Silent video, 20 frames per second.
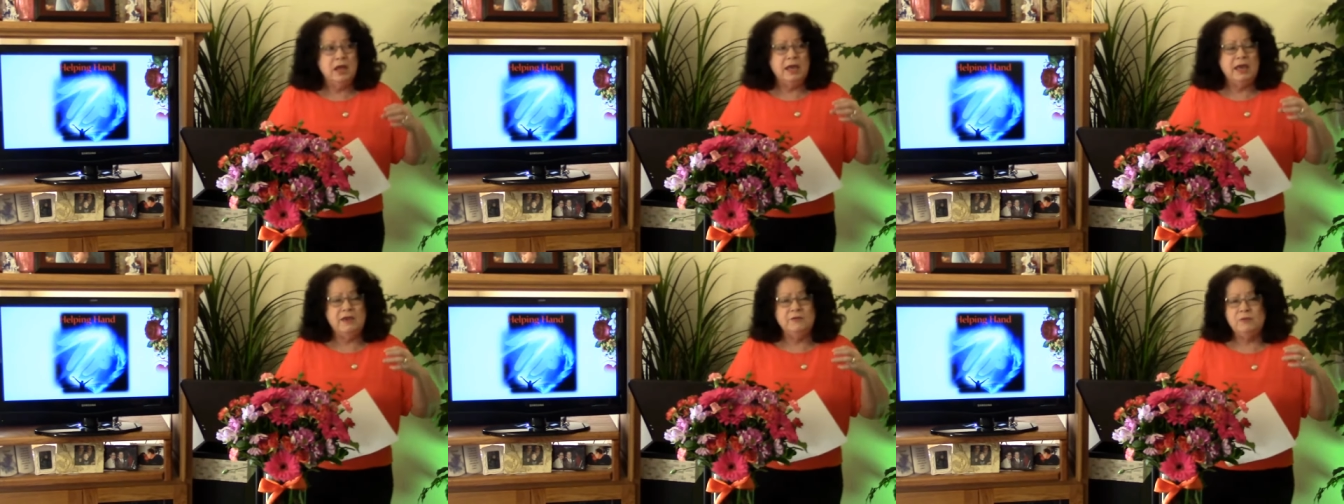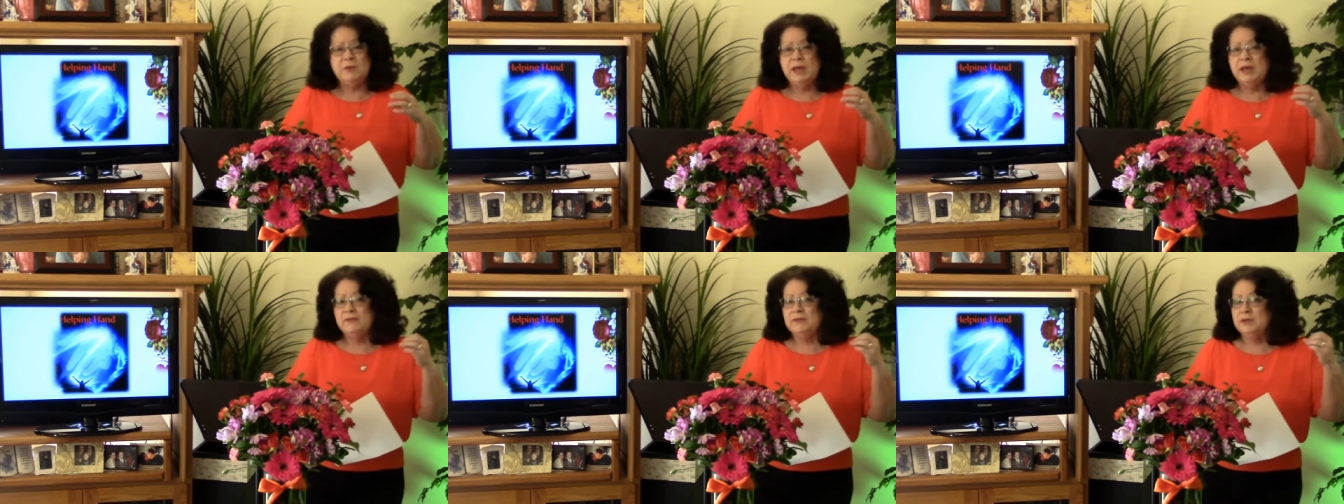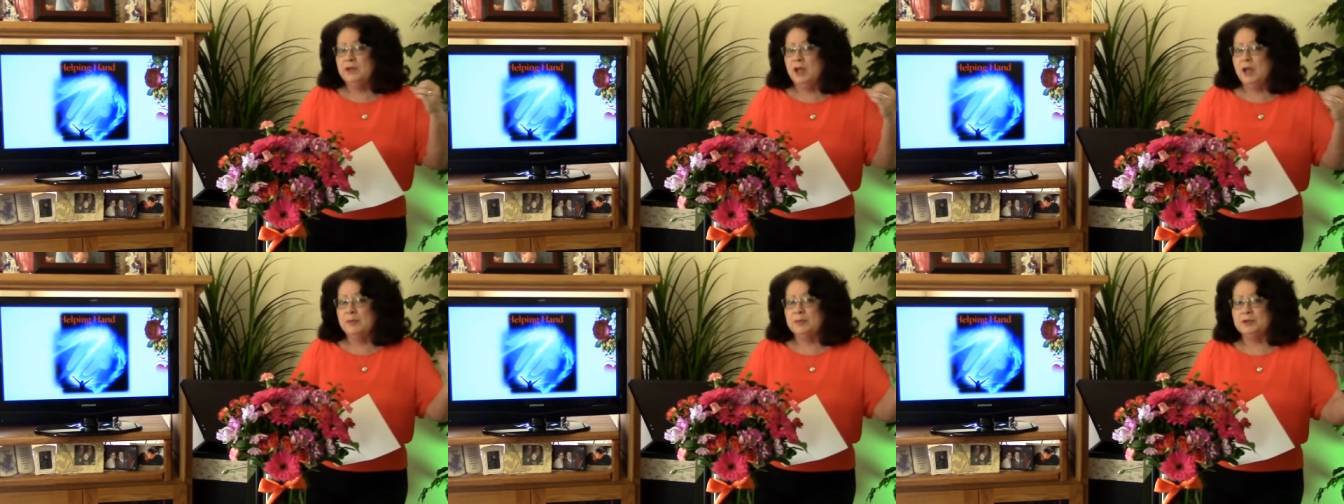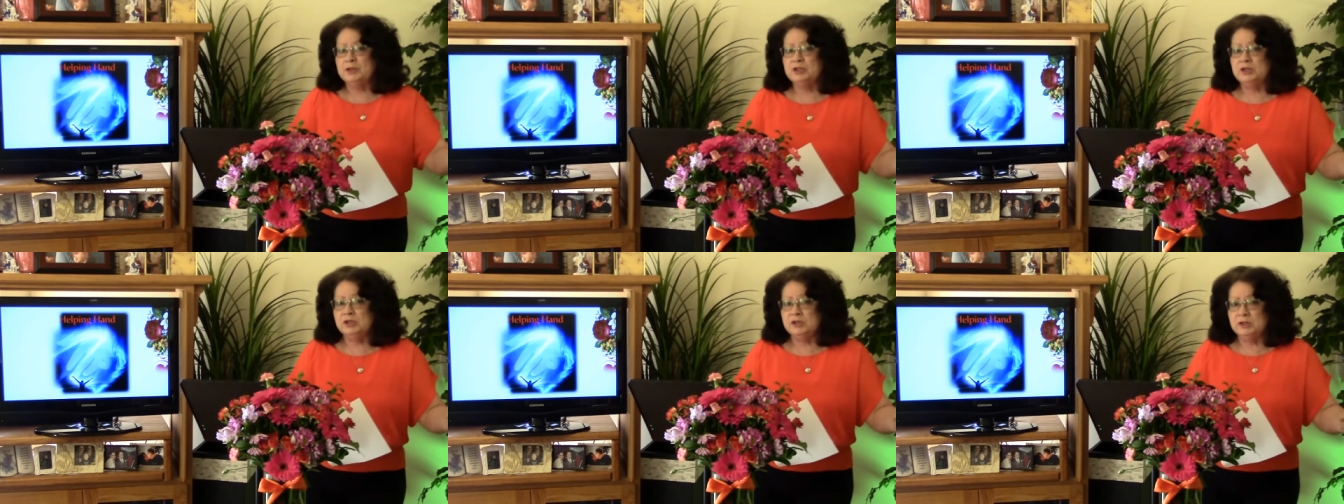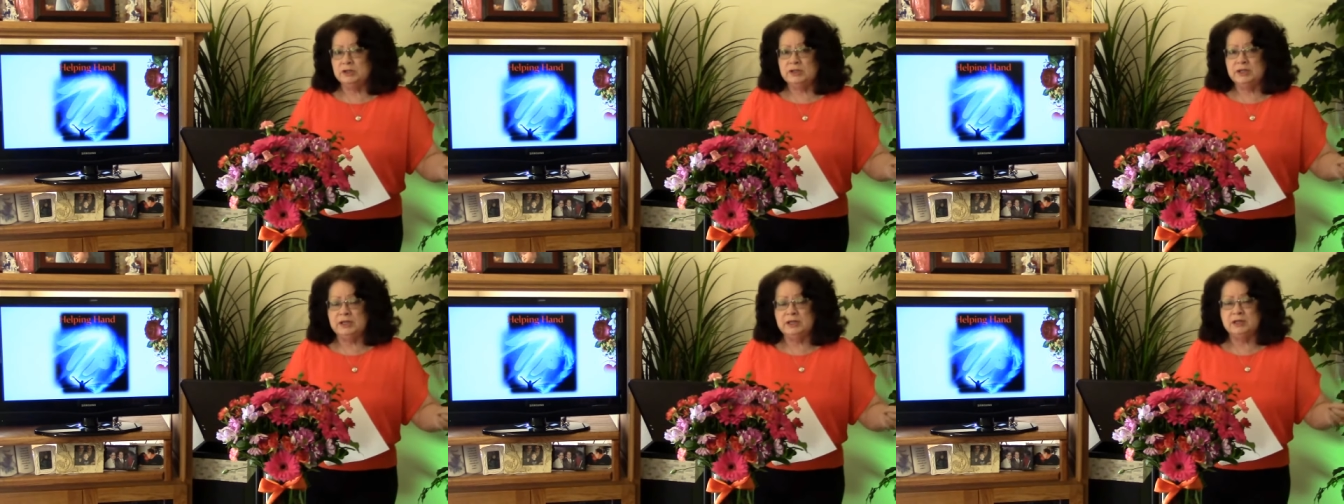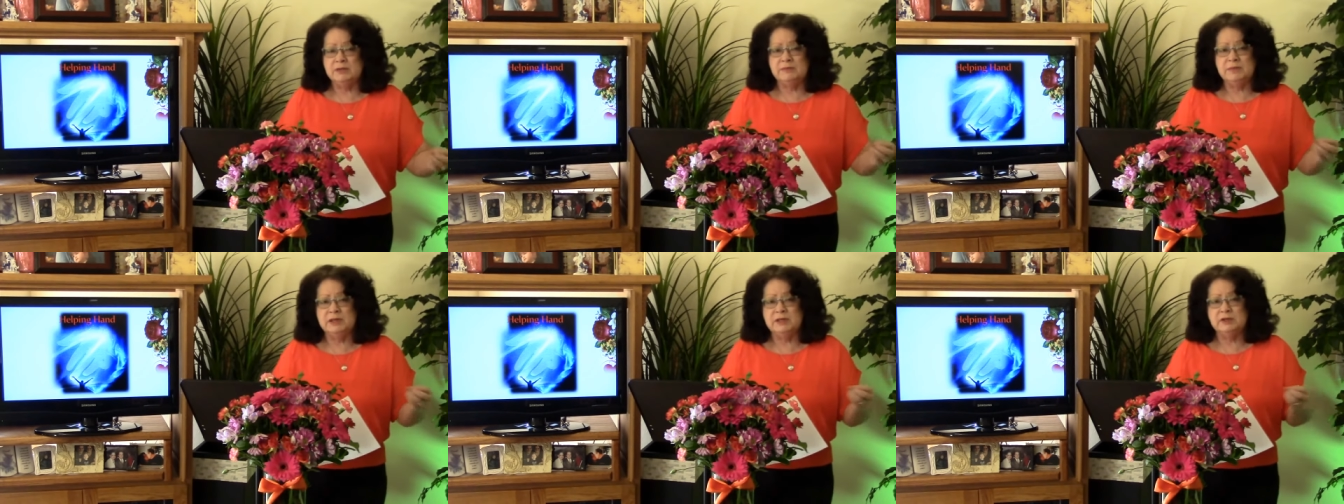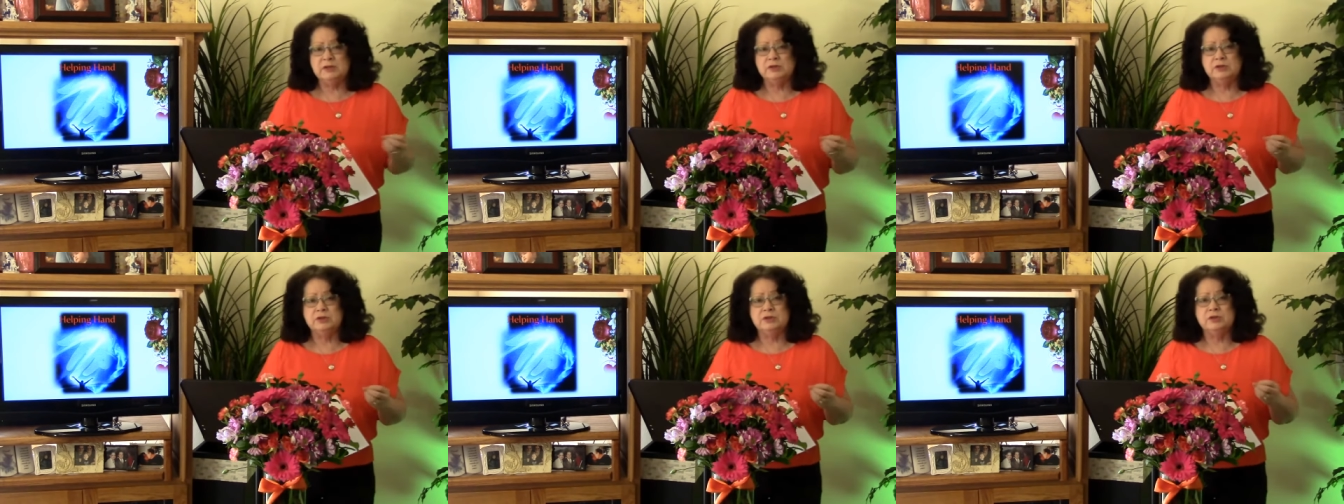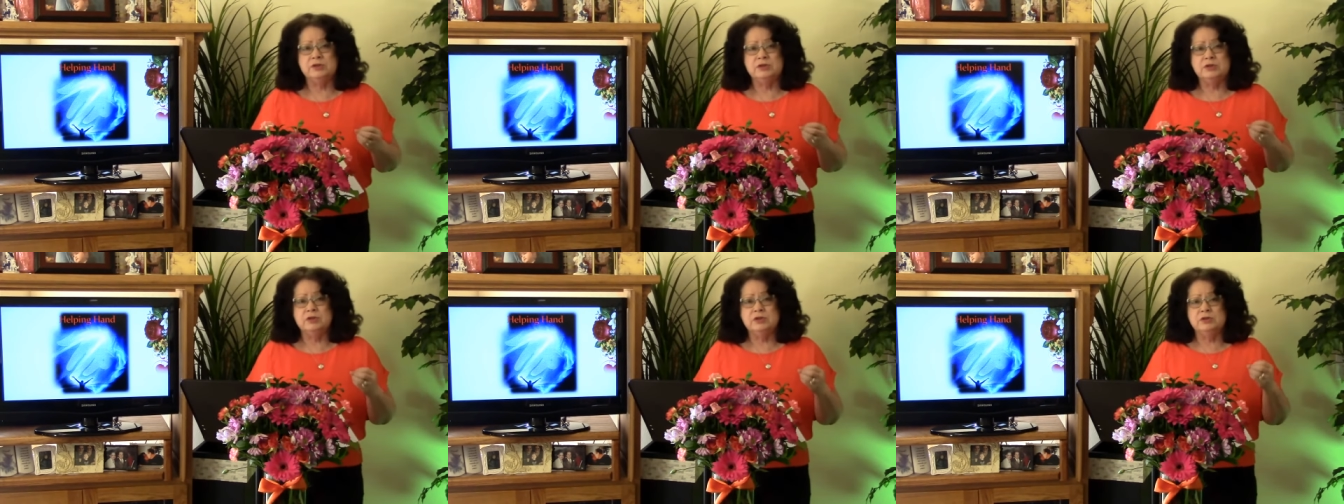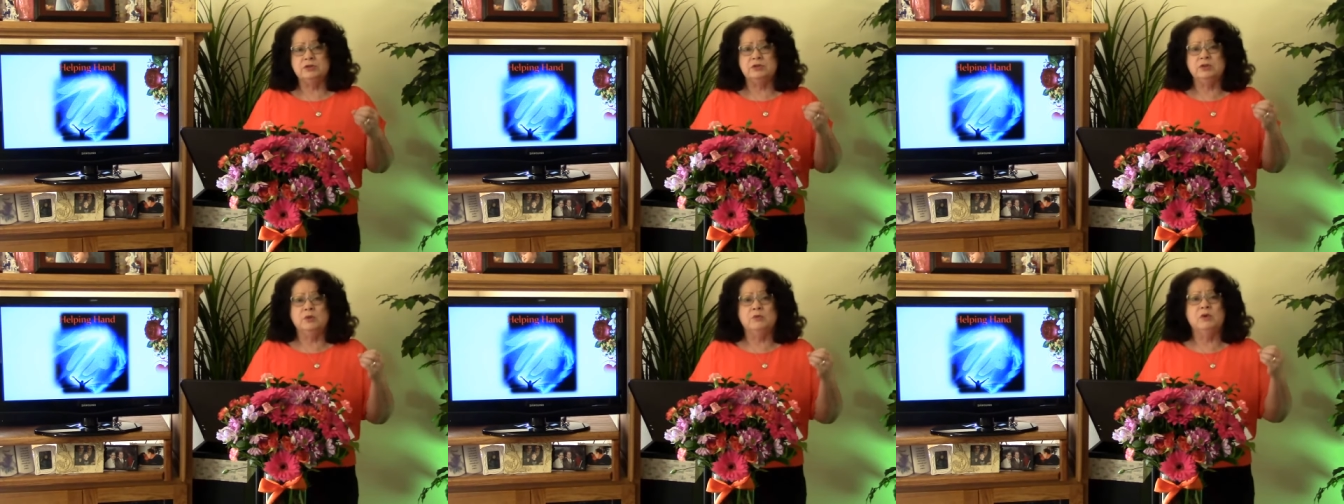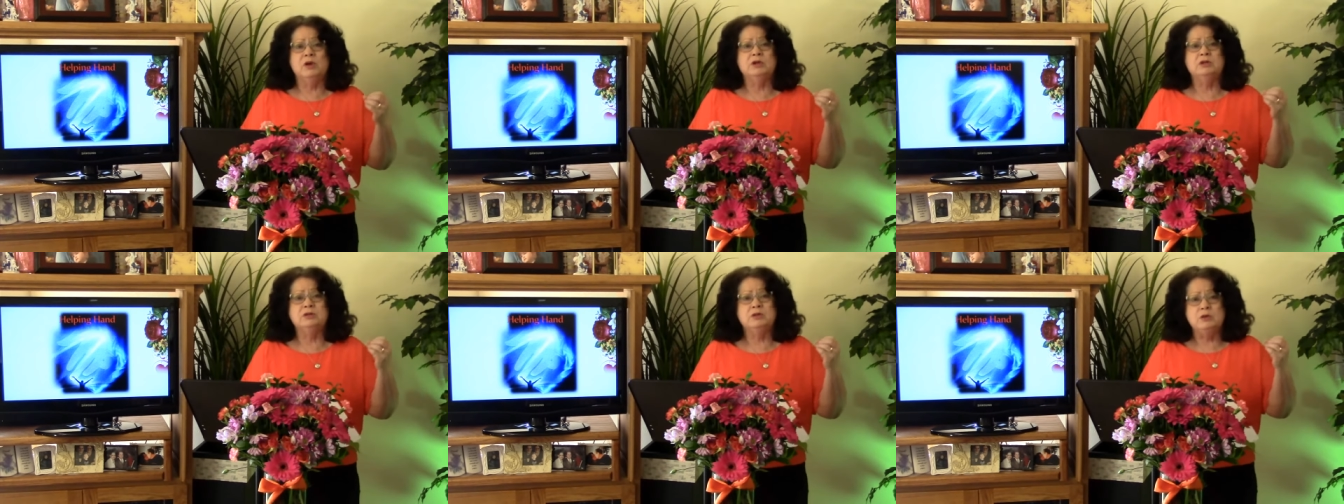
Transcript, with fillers: If we have an opportunity to minister to someone,